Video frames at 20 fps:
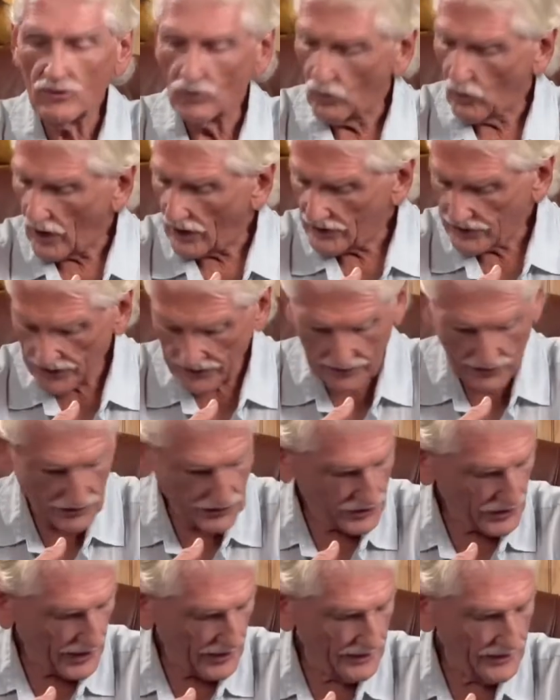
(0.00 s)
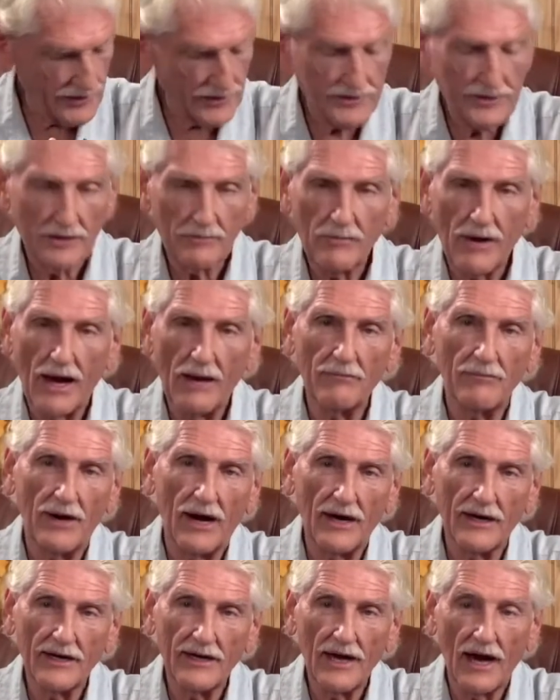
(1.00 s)
watching the changes in my
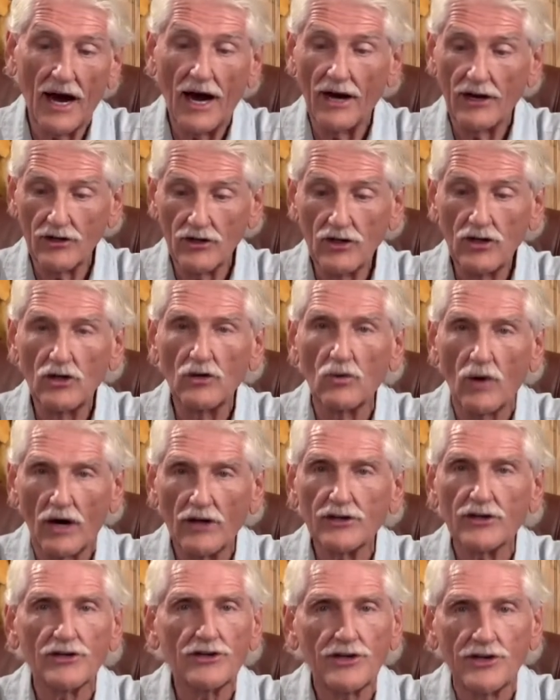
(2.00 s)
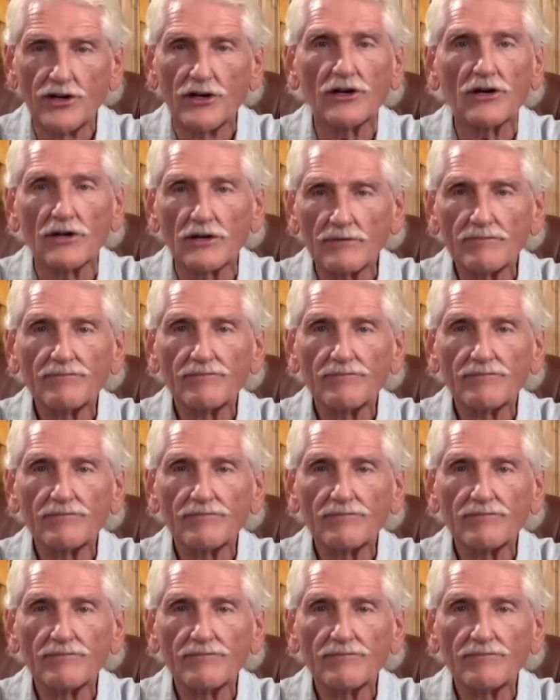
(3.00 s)
body, I knew what could cure.